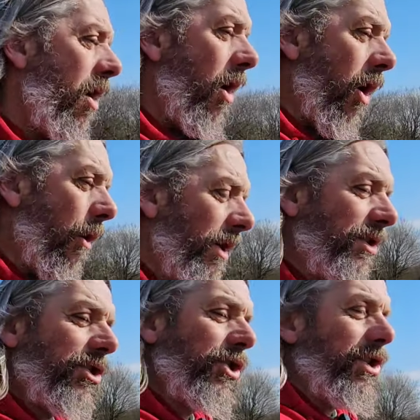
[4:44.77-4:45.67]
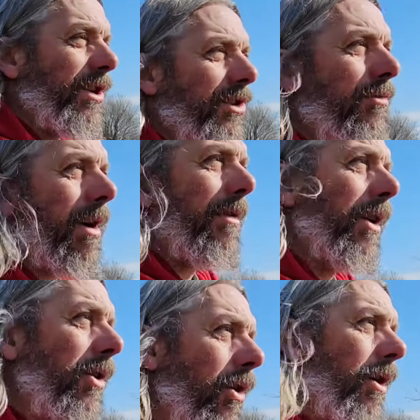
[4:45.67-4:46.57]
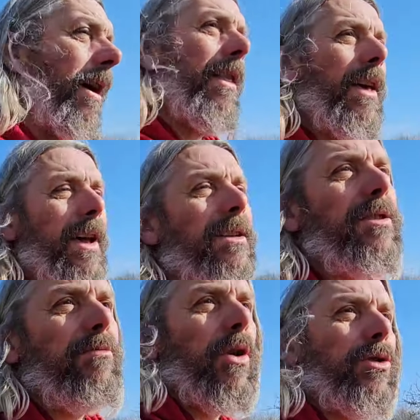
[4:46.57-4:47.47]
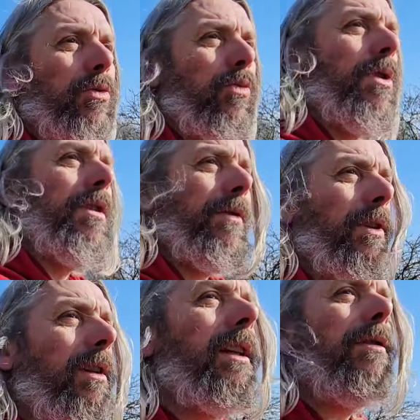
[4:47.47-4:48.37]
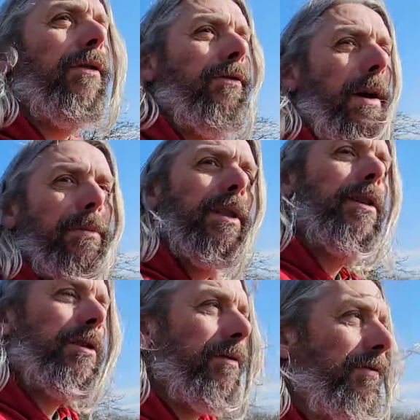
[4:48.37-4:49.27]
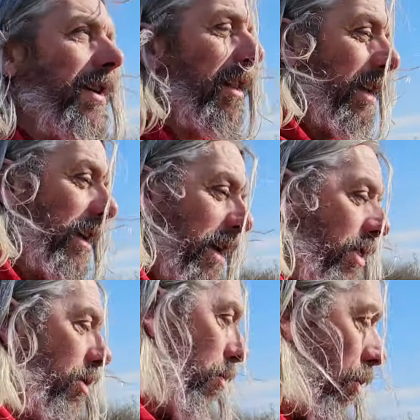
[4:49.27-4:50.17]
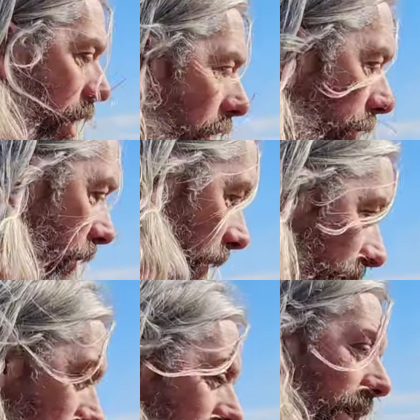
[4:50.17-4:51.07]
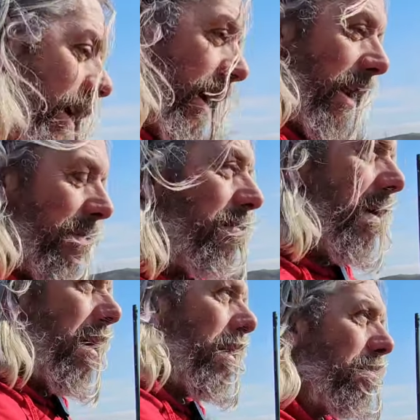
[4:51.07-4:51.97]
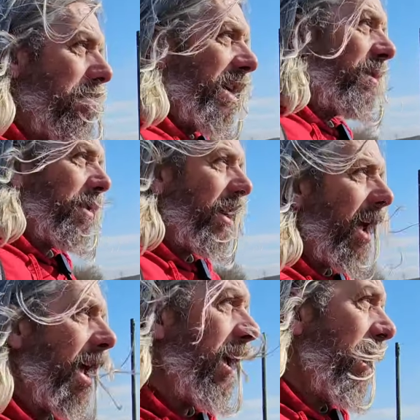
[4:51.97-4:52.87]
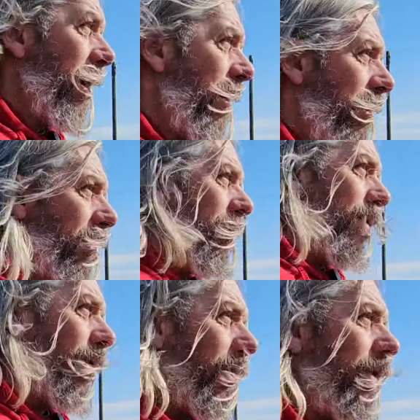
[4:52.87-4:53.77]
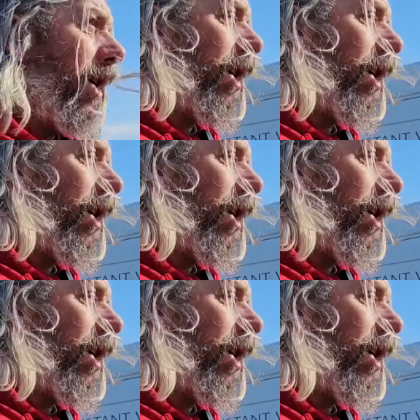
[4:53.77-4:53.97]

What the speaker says: or it's just around the corner, and that is the most wonderfully fabulous feeling in the world, and it makes me full of